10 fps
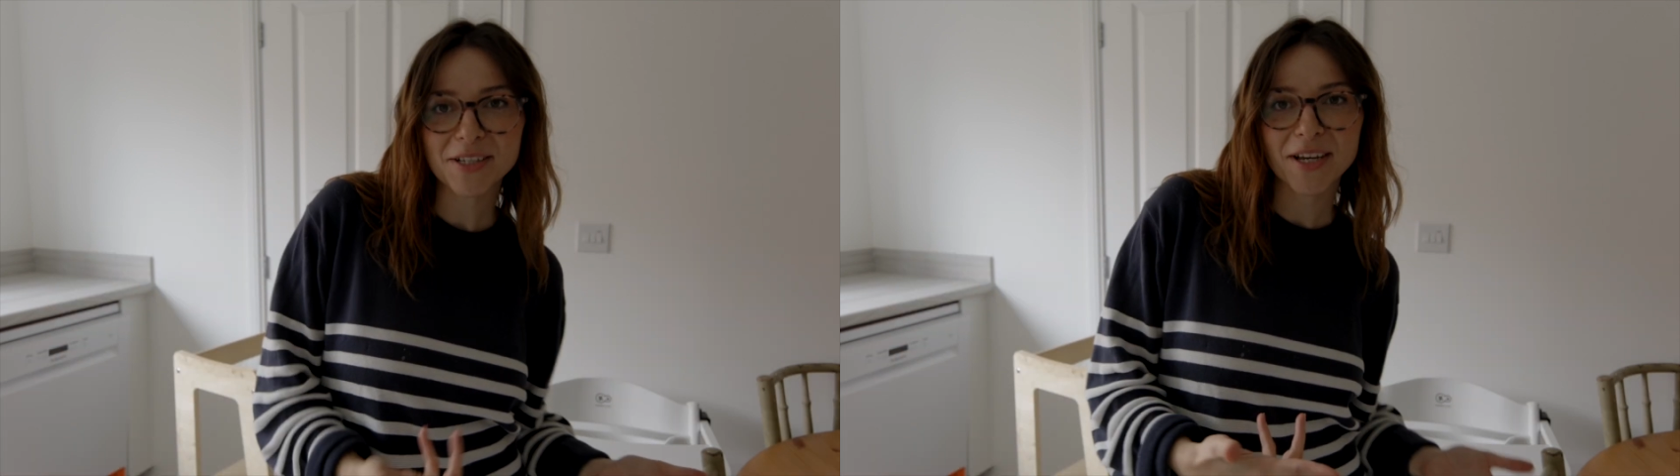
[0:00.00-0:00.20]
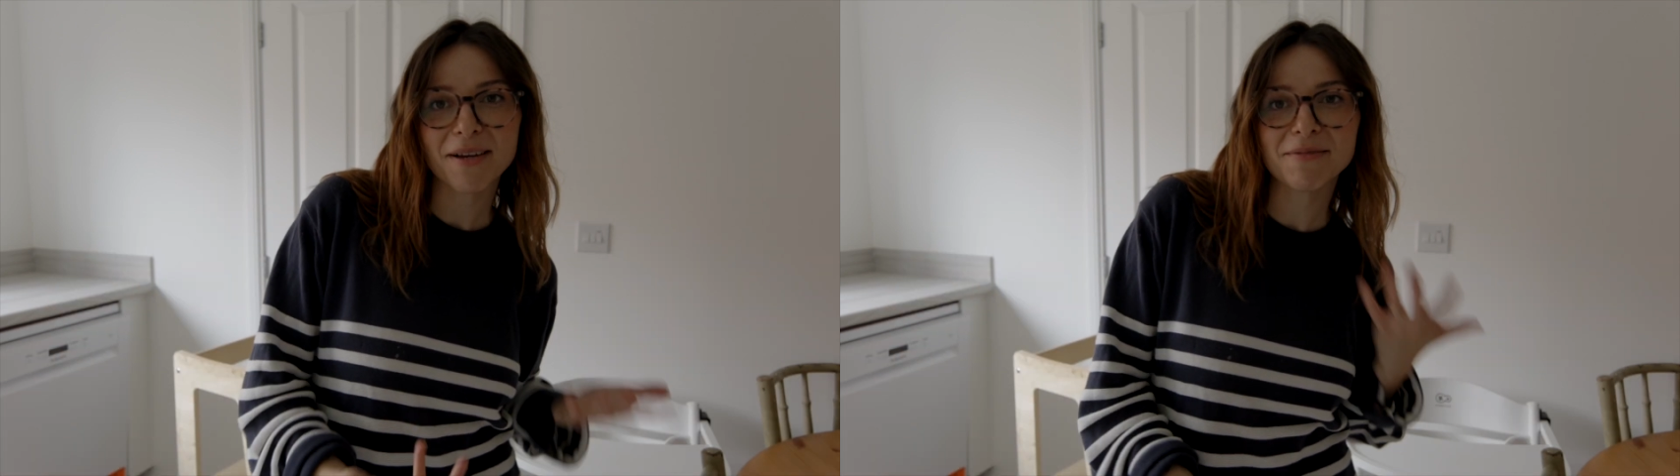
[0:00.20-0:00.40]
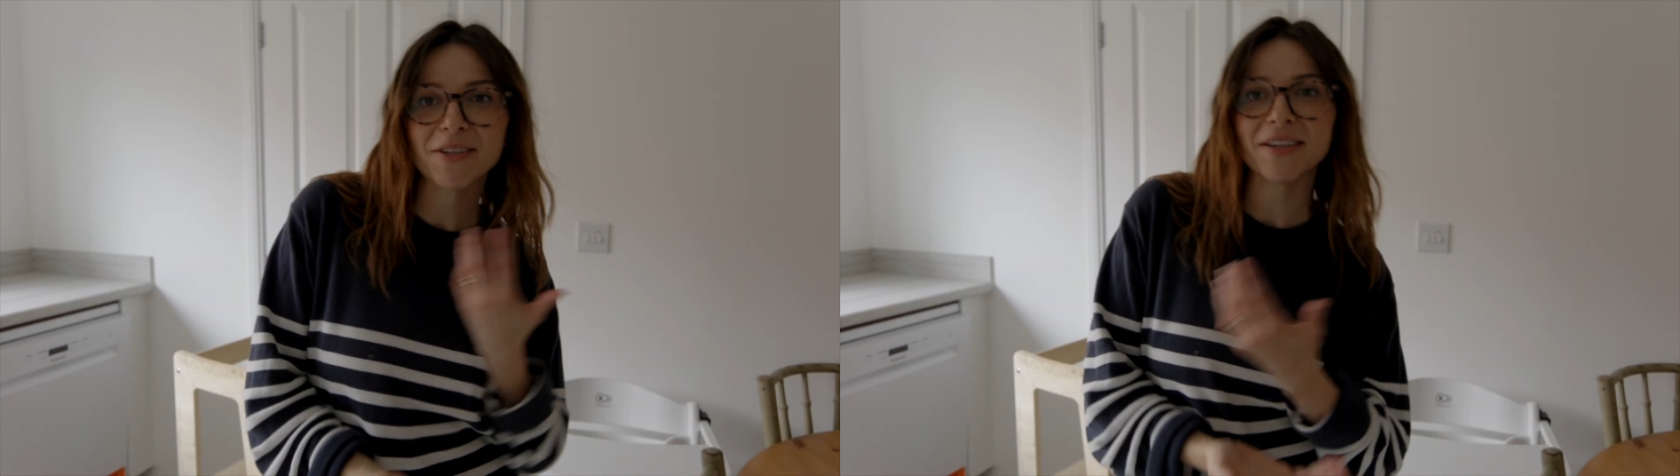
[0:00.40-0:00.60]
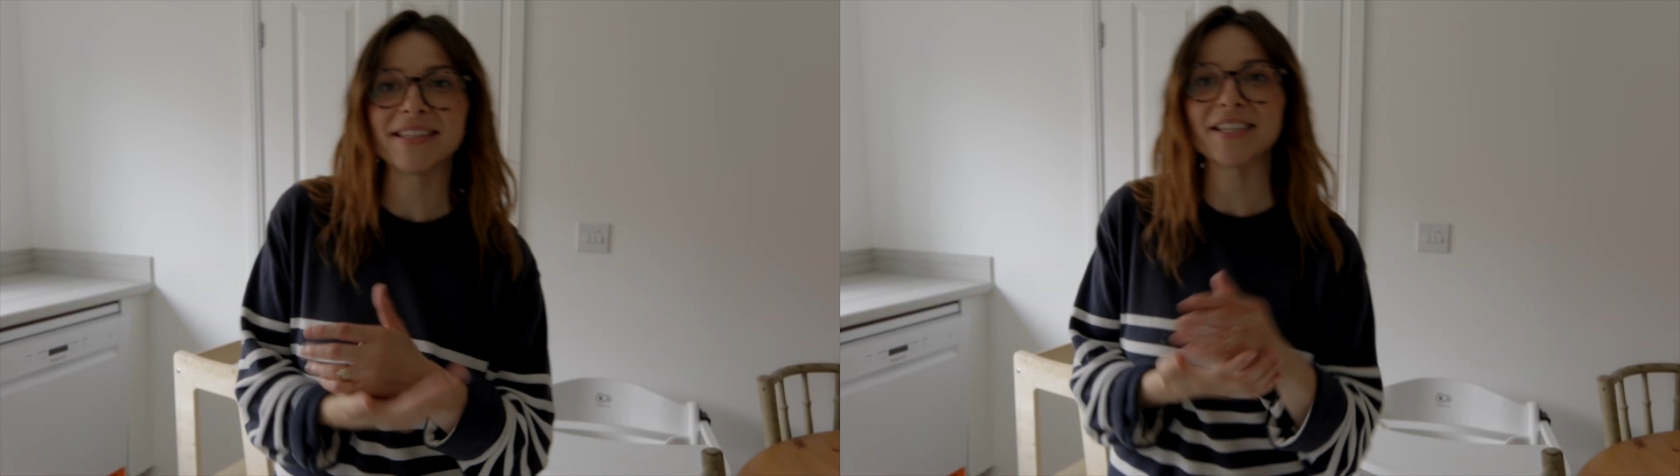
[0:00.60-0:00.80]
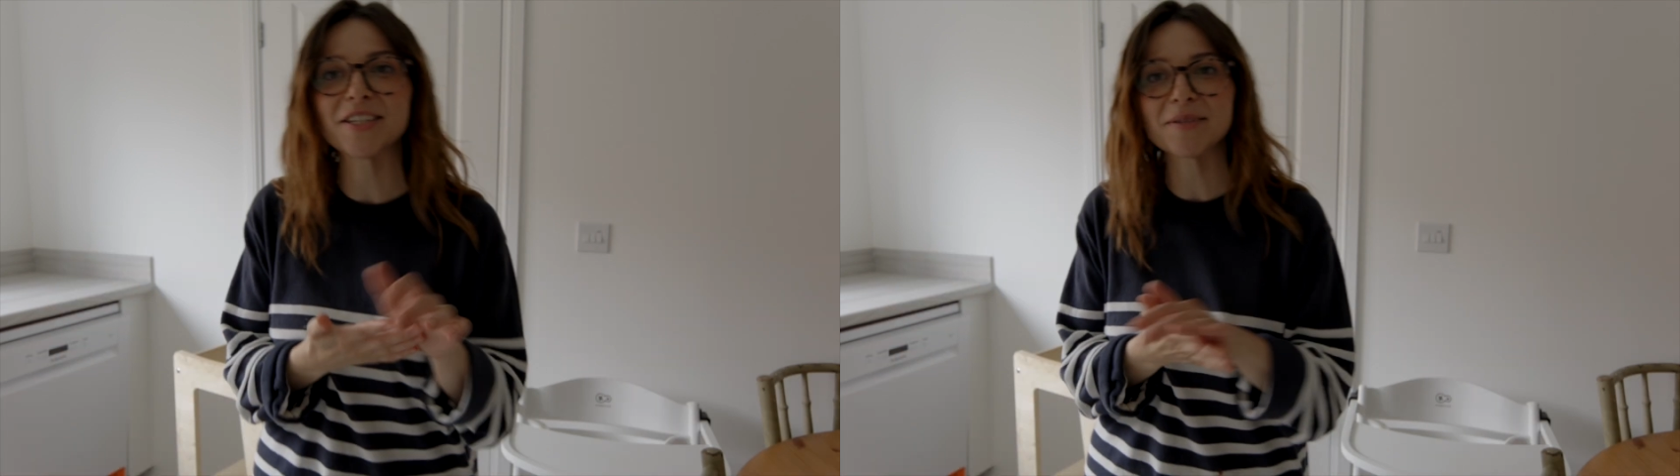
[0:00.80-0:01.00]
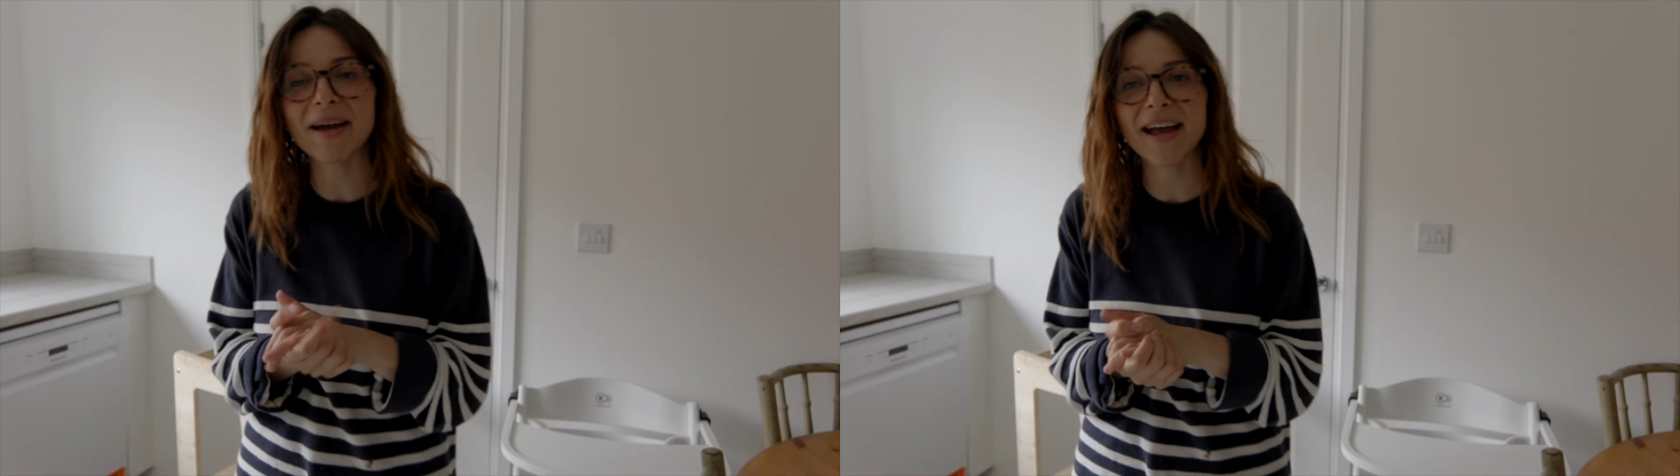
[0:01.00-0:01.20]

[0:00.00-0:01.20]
time doing dishes by